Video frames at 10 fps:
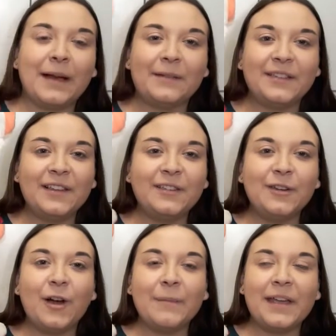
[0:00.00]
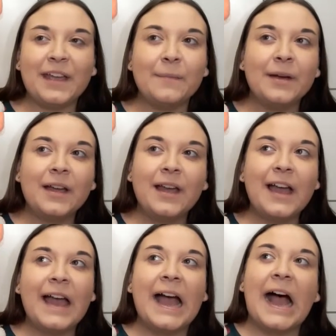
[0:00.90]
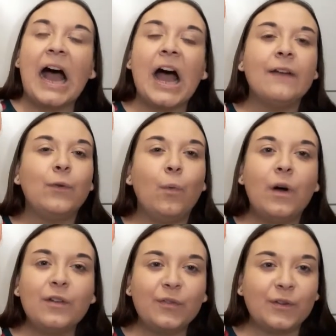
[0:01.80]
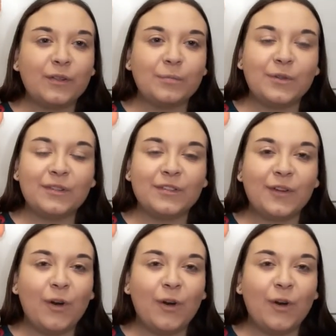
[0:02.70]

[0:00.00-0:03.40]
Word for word: My sister got me him either one Christmas